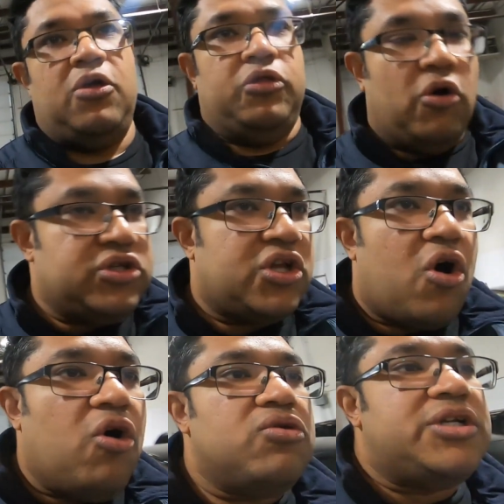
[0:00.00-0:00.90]
Those are the
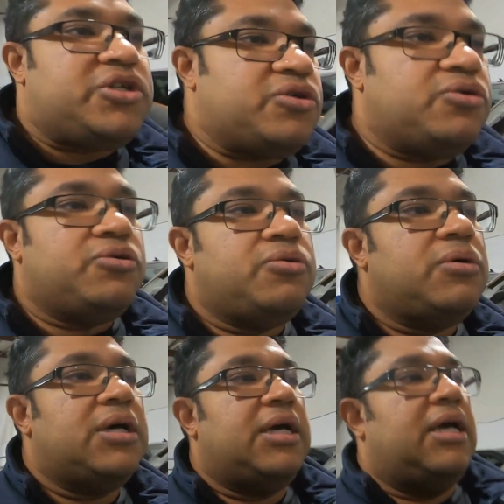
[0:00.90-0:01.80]
only
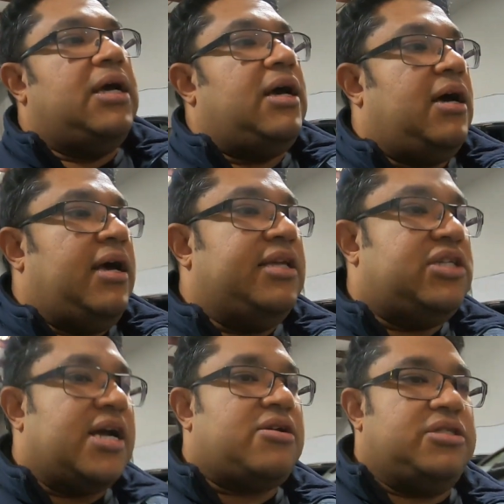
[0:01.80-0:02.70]
two
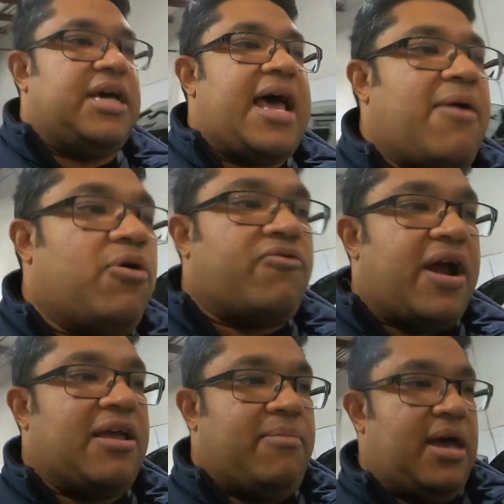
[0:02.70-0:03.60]
injectors that I would
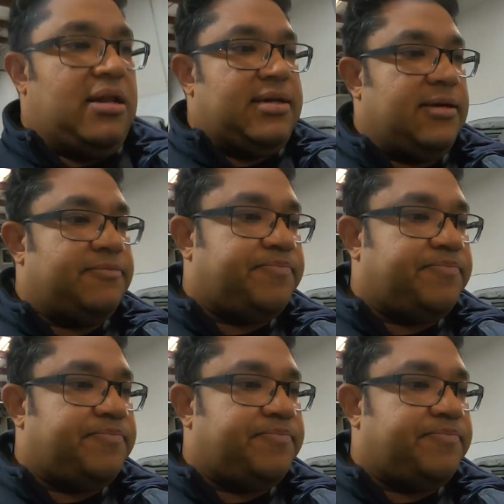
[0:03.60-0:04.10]
recommend.